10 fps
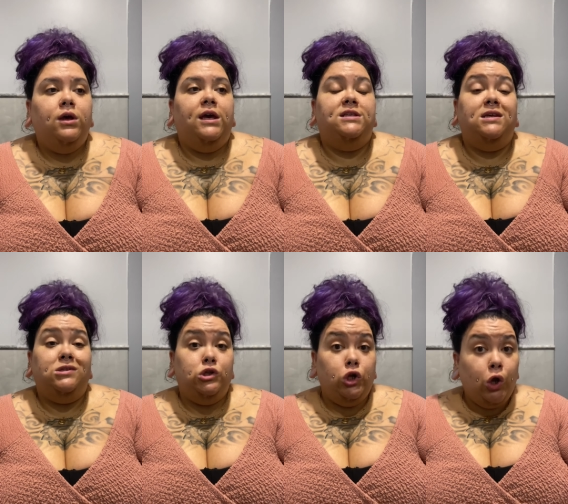It says
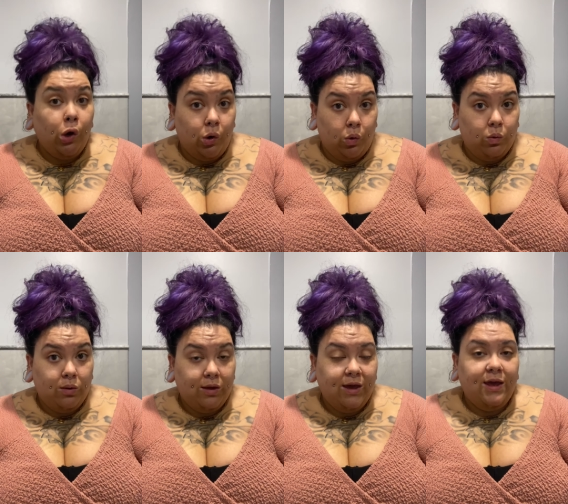no.
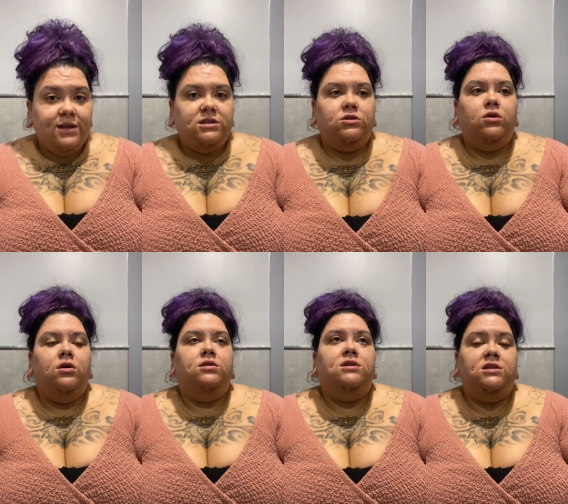It says,
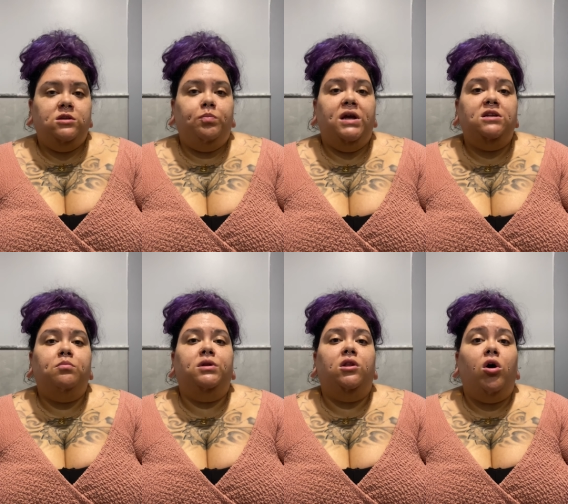does the pendant
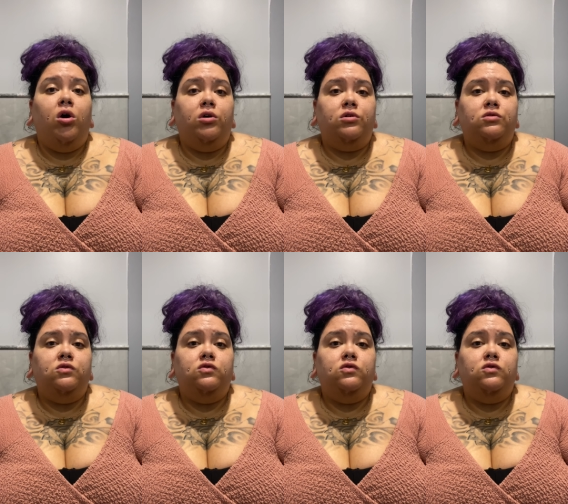belong